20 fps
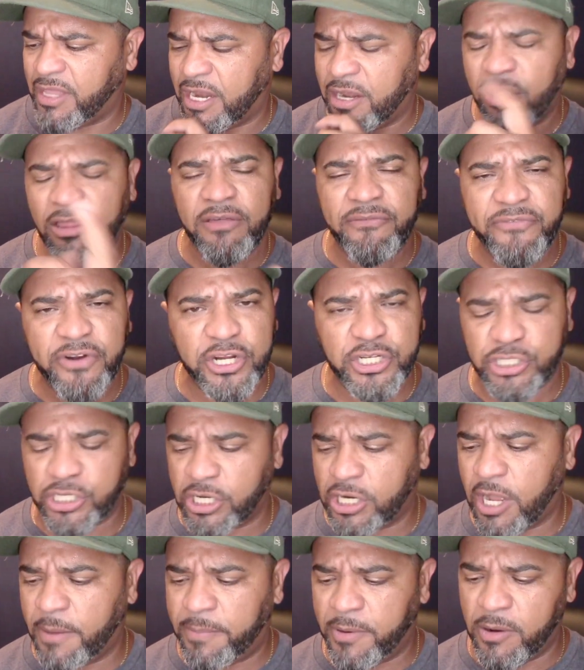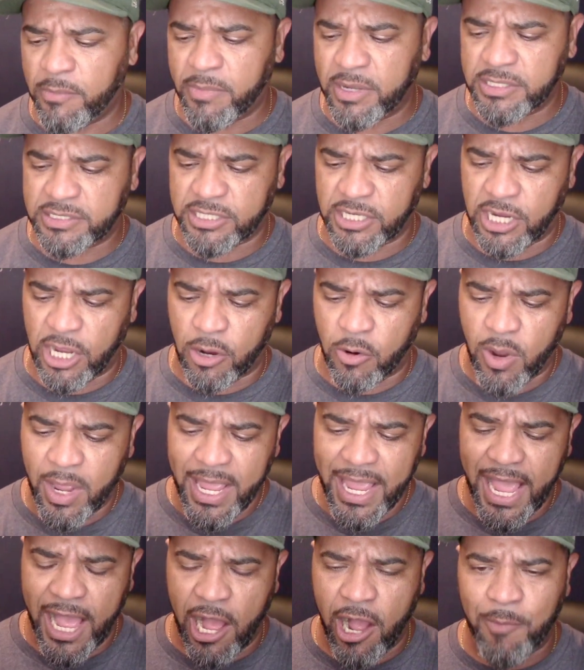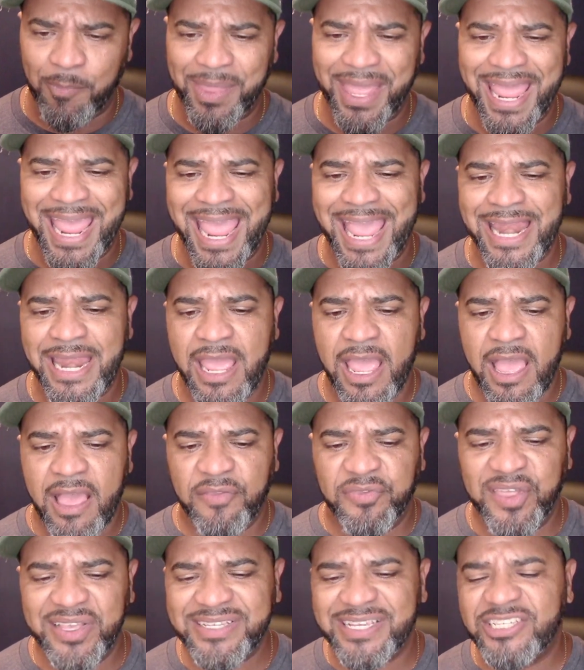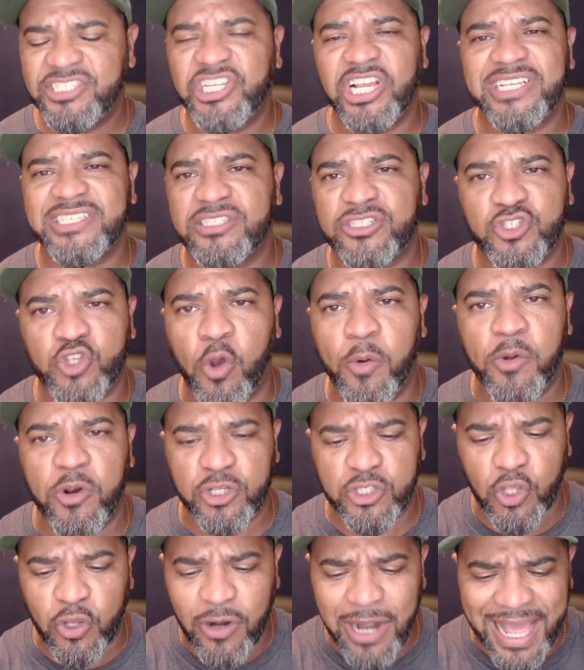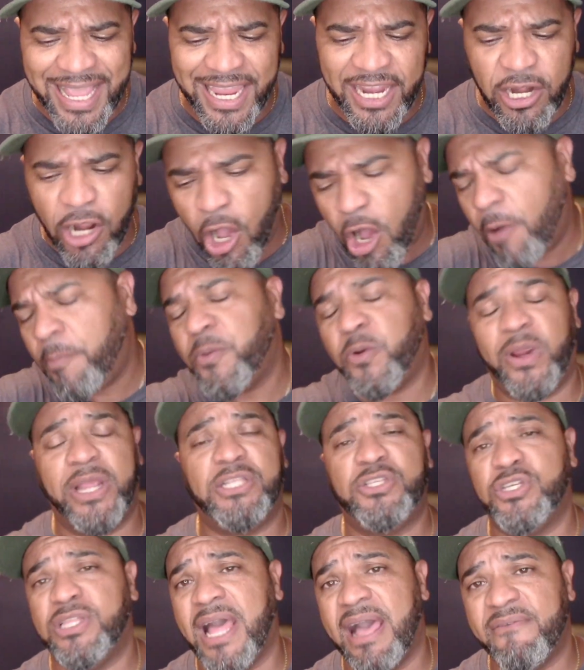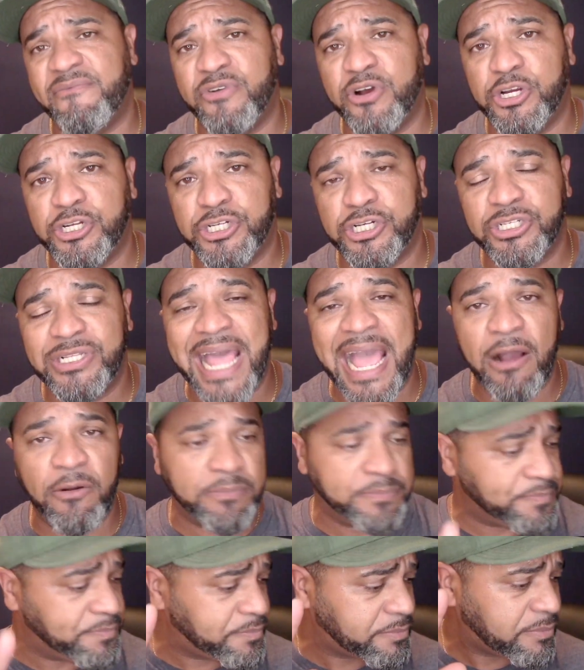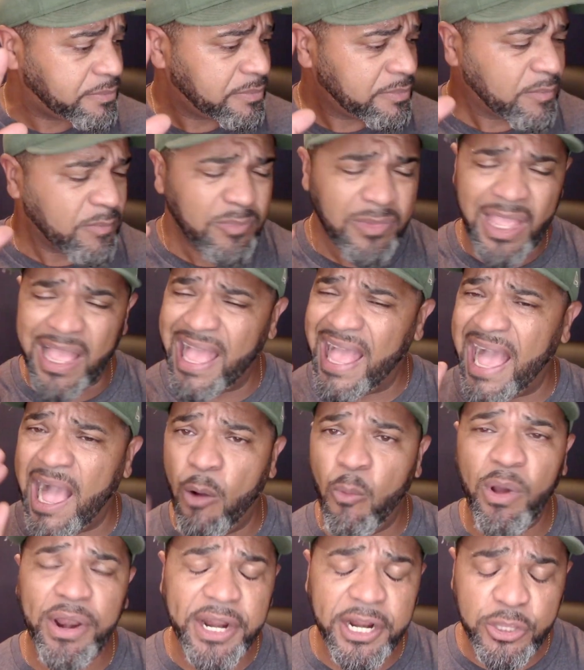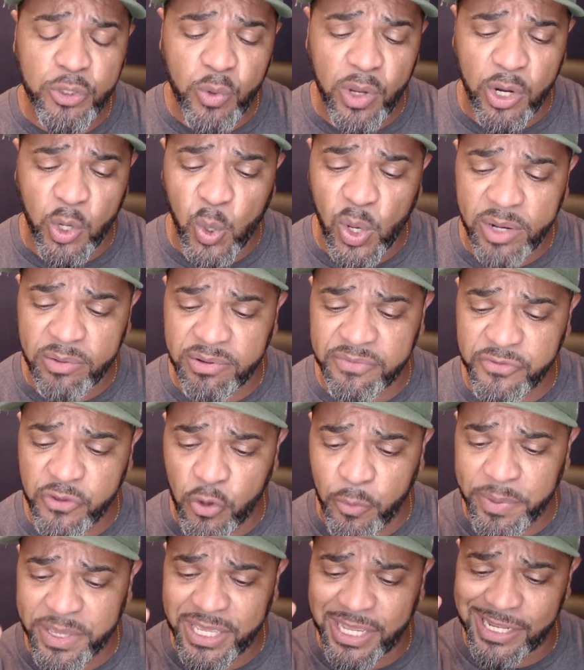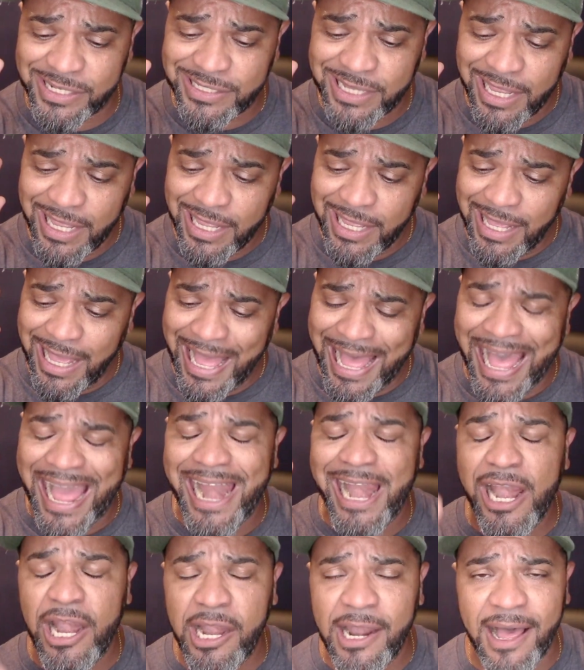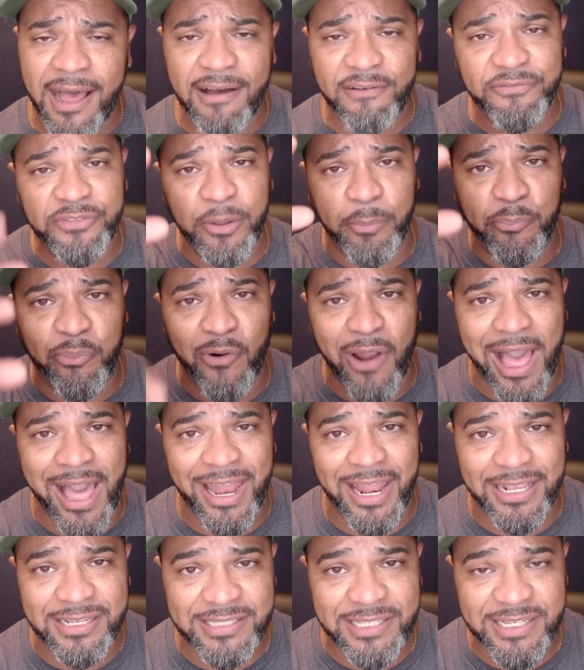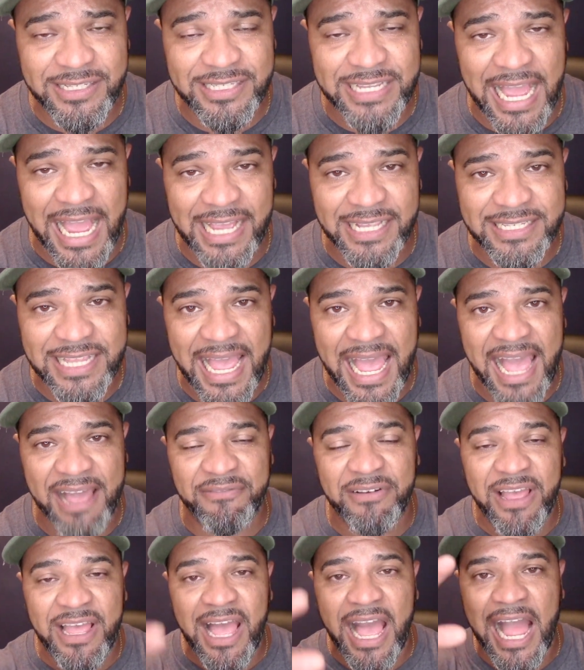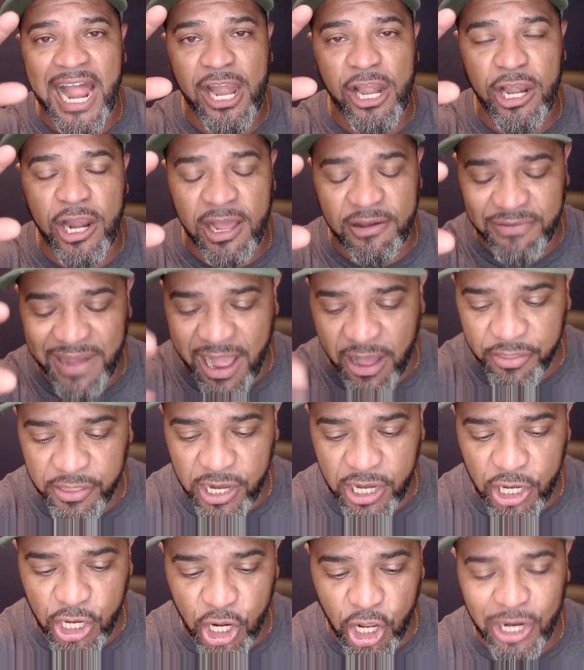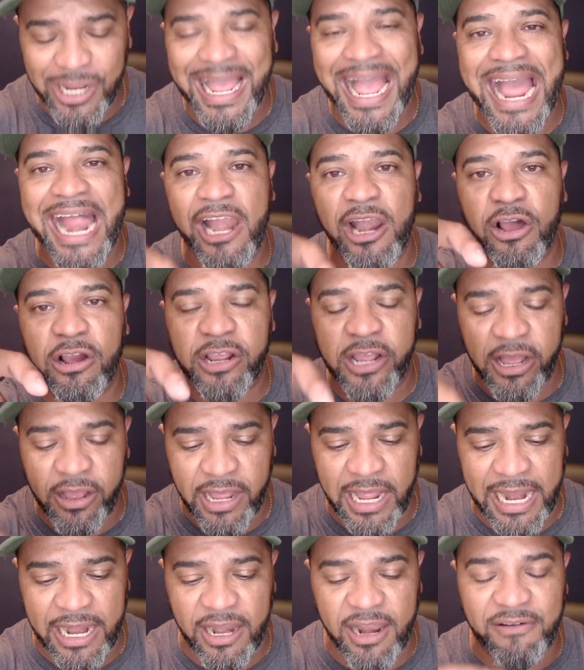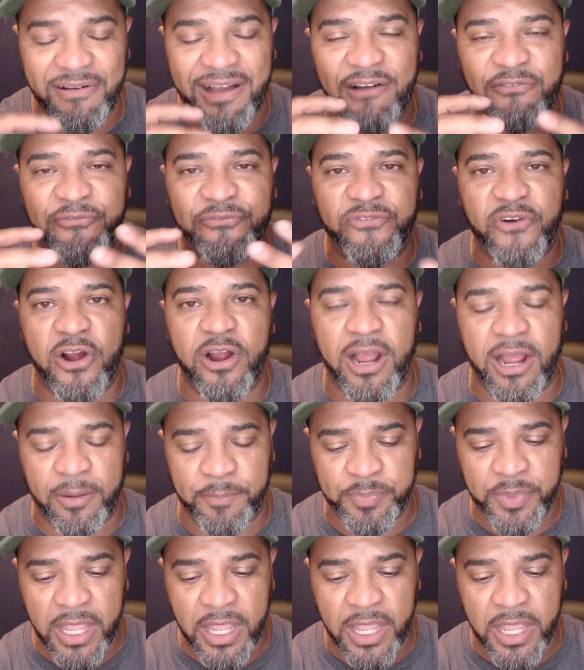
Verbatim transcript: another version a couple of months ago, and this is just sort of like an upgrade to that version. Now I wanted to do a quick review because I love the products these guys have. I love how they look. I love how far,